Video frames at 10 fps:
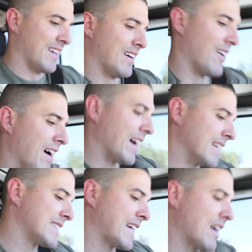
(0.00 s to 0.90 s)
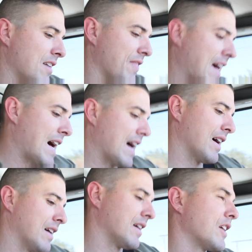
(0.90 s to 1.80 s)
All right, let's get off that
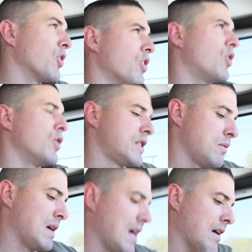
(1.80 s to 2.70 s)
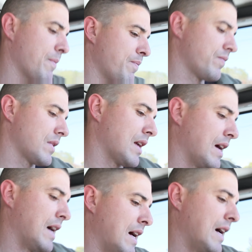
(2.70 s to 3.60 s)
and go to Ultimate,
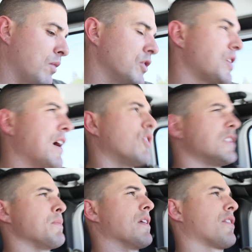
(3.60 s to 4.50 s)
and we'll try Ultimate